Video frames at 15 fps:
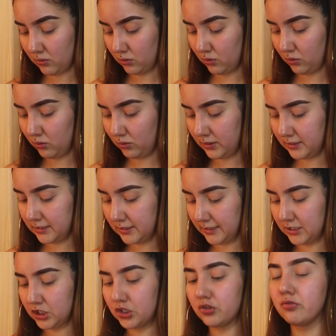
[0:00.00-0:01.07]
Ooh, this is
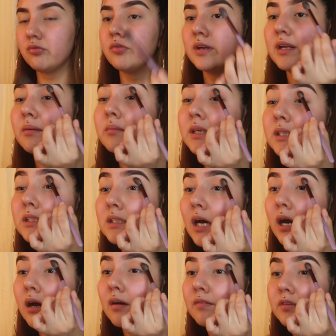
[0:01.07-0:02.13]
extremely
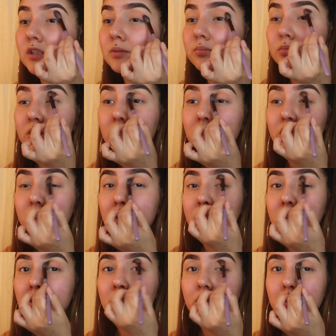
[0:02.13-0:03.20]
soft, this brush.
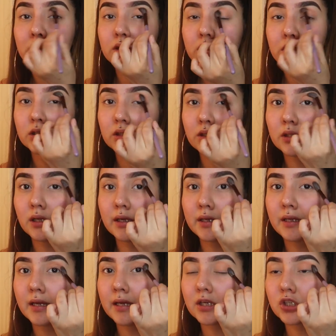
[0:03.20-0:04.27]

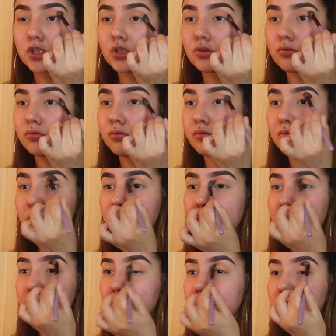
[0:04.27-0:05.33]
Like
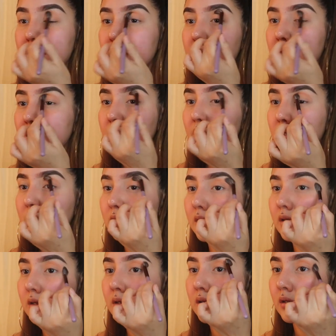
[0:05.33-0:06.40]
extremely.
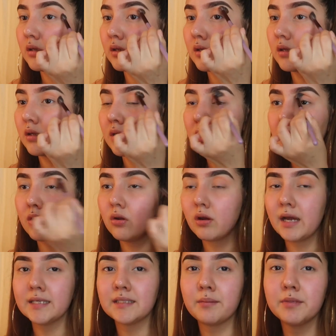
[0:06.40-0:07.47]
You
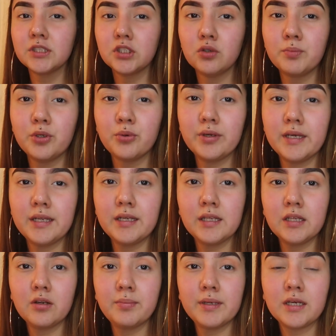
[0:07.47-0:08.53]
know guys, I'm going to zoom you in a
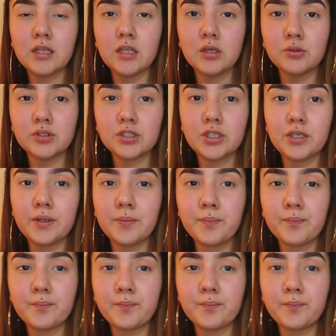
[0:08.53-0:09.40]
little bit closer.